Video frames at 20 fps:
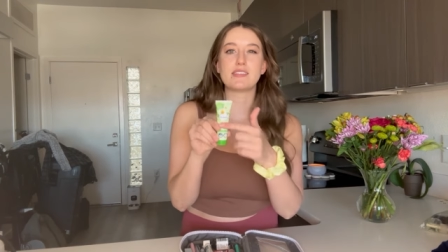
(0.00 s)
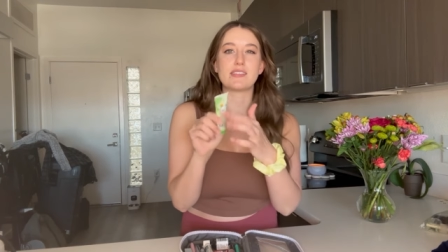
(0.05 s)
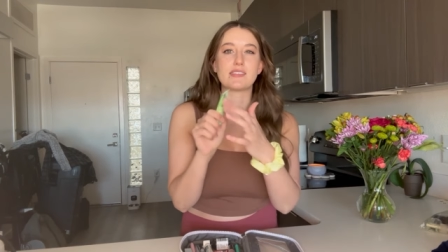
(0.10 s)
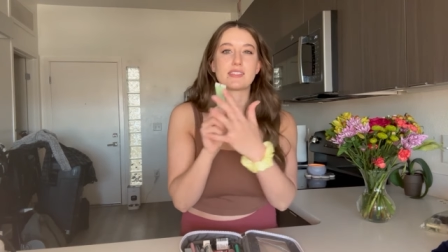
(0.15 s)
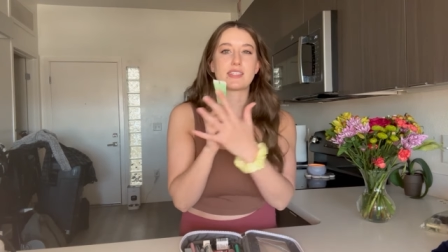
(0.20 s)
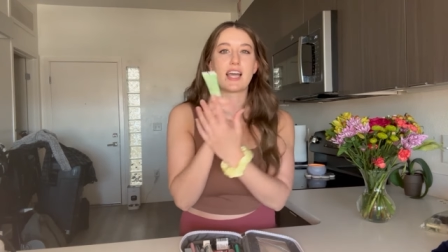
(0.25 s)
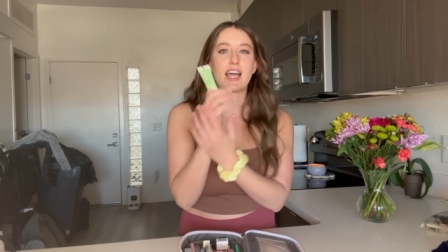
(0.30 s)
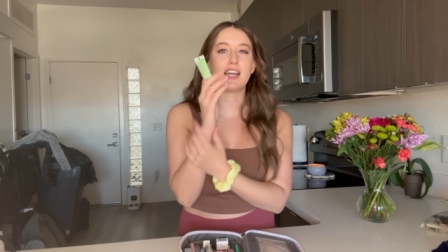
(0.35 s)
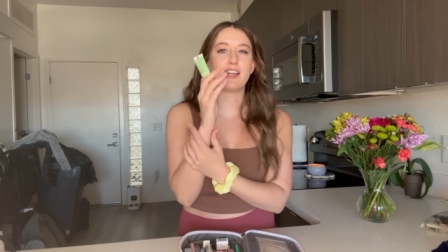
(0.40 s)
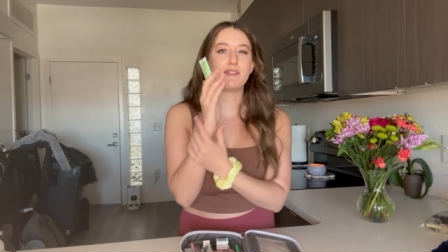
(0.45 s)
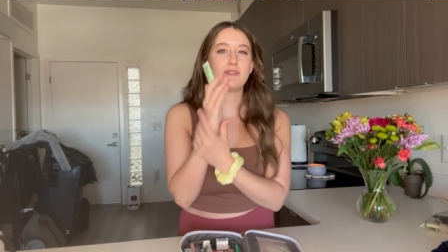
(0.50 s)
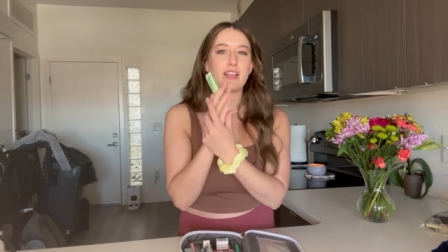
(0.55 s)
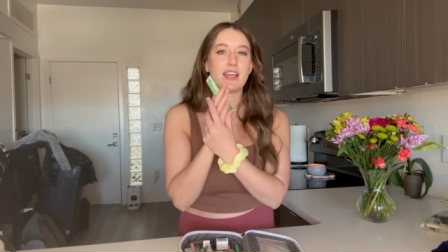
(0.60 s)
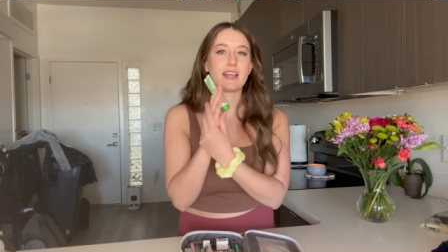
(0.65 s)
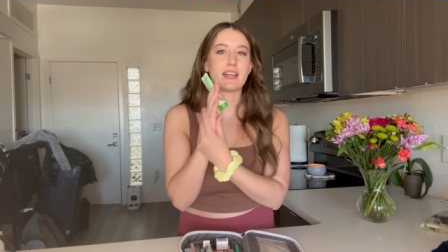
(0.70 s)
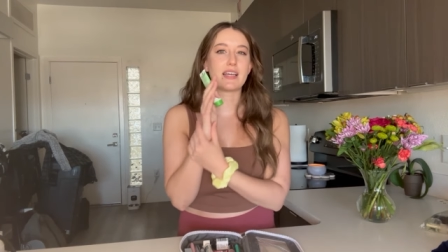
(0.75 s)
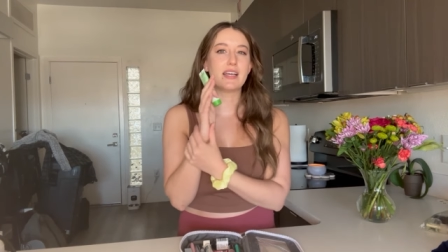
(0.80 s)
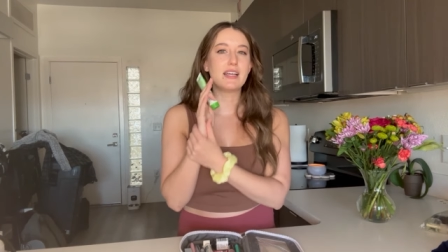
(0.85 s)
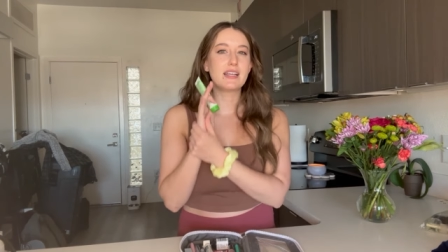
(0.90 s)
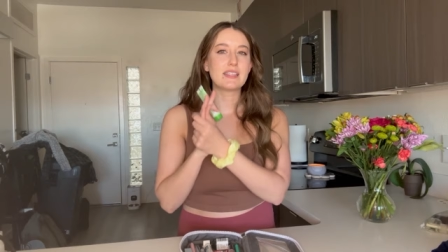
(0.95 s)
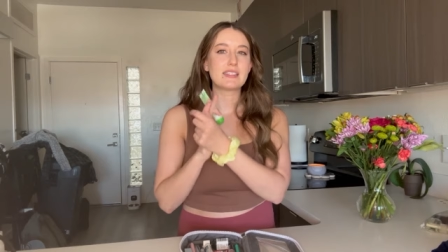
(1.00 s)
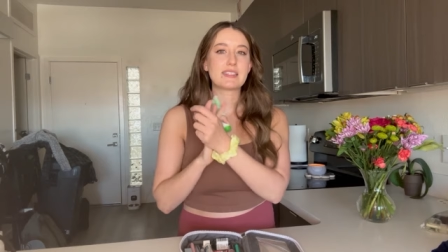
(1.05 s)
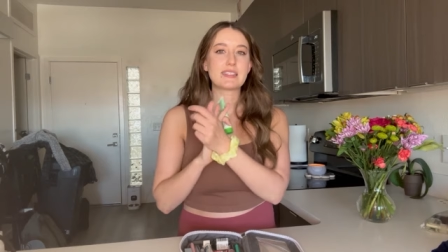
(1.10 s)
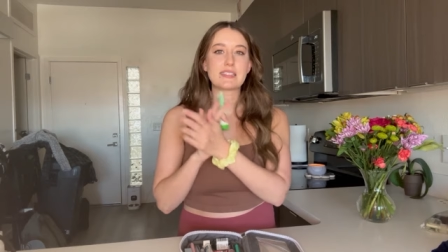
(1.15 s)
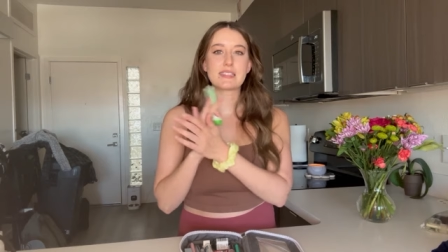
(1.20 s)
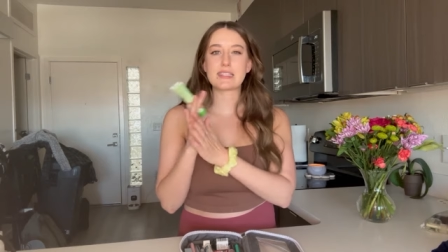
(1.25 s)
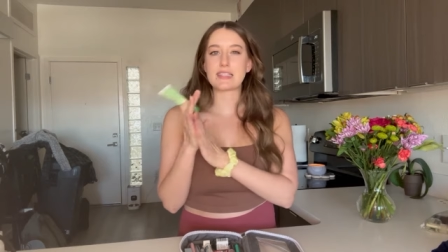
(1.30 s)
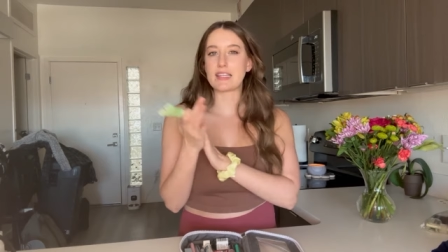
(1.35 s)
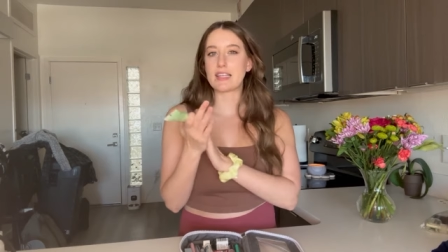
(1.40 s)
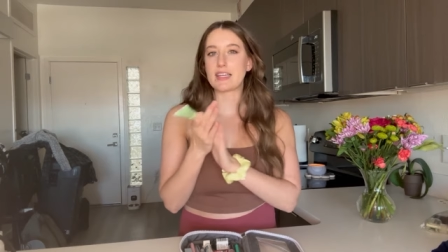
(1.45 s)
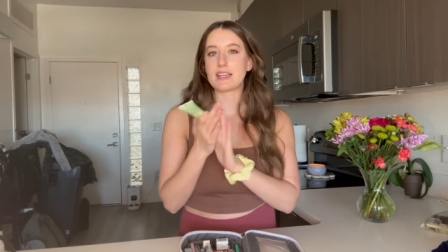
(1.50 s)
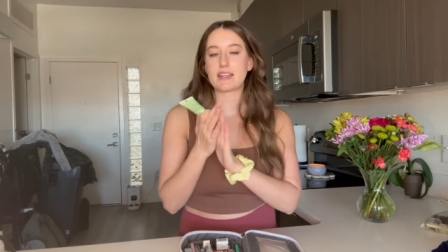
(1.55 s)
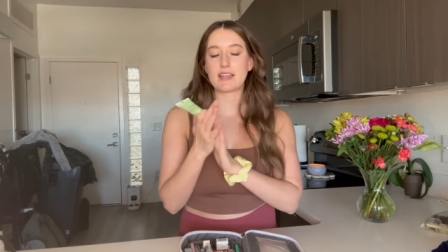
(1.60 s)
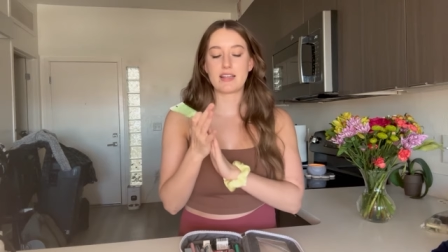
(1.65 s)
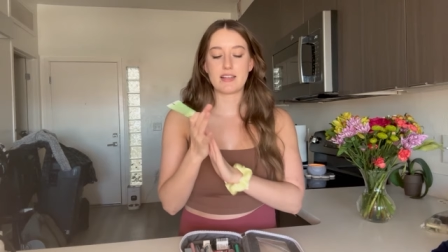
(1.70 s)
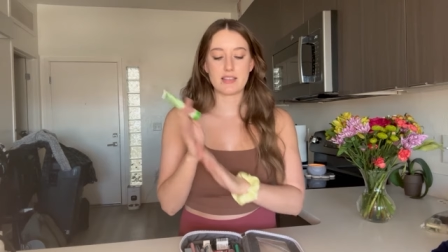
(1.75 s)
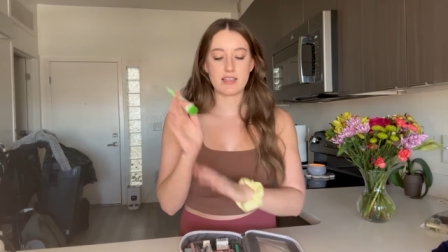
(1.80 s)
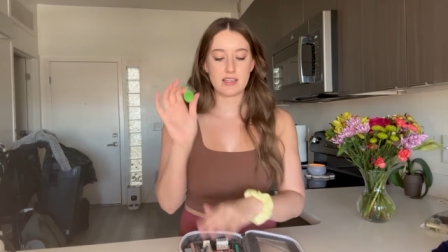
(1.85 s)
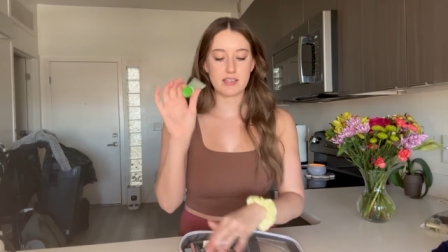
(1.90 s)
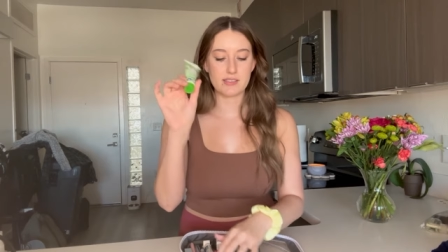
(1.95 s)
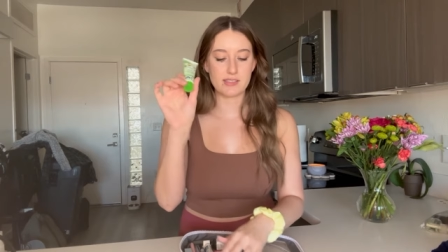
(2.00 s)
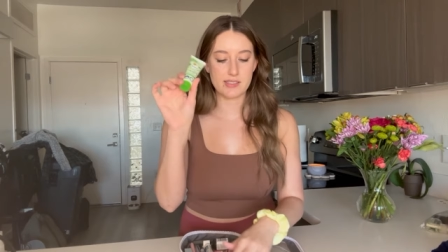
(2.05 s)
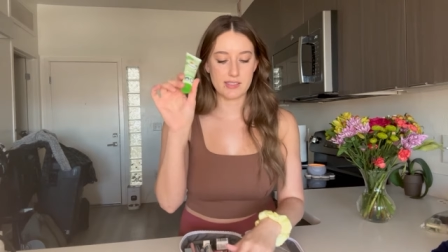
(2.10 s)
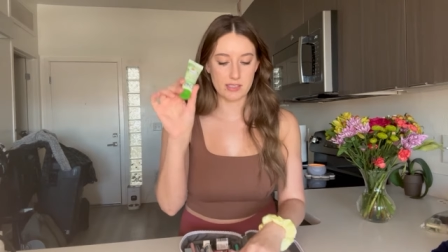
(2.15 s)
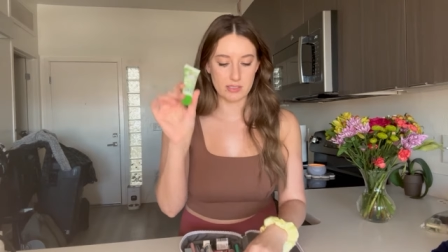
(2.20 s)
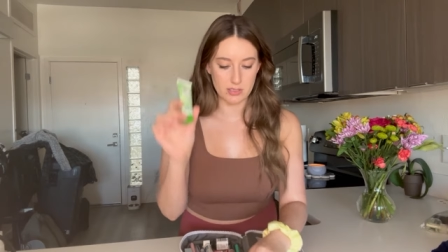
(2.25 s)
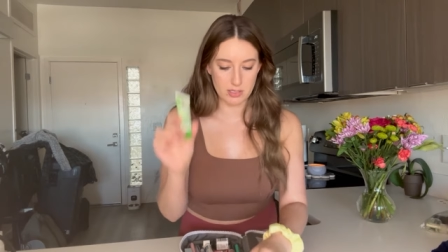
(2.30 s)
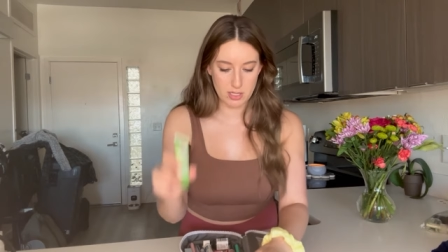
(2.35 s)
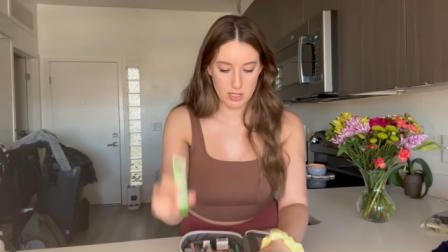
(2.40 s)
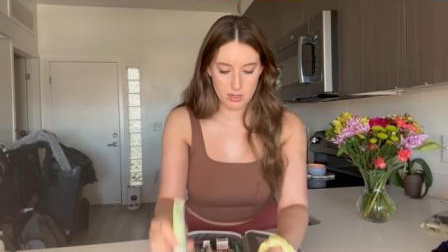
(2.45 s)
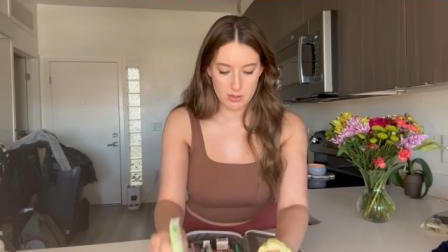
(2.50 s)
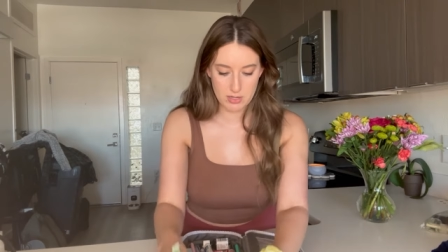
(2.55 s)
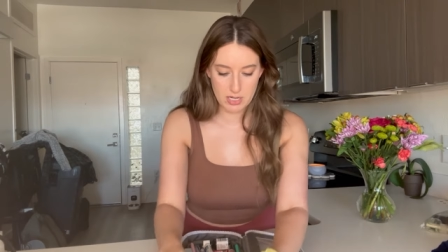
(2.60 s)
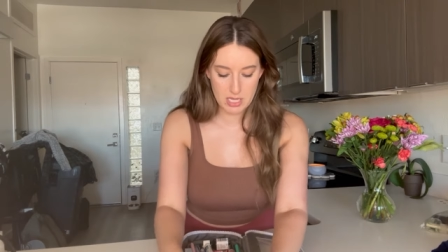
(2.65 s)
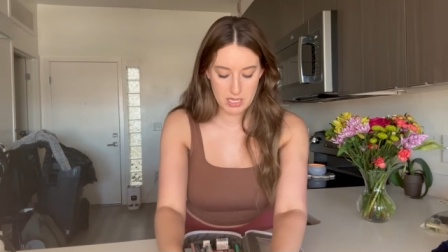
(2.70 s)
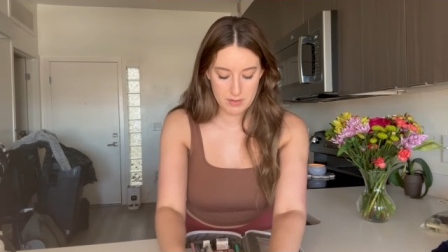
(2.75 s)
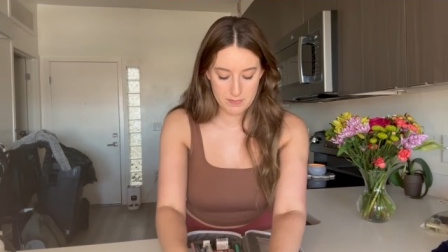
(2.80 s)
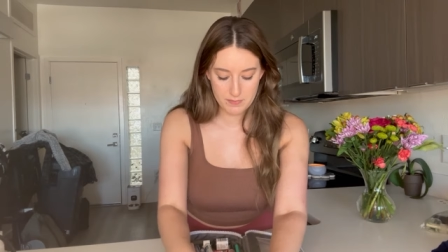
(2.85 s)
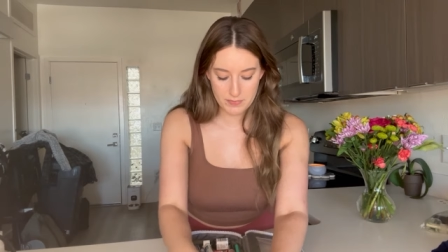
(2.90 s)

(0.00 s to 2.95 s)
It's kind of like slick, kind of like silicone-y.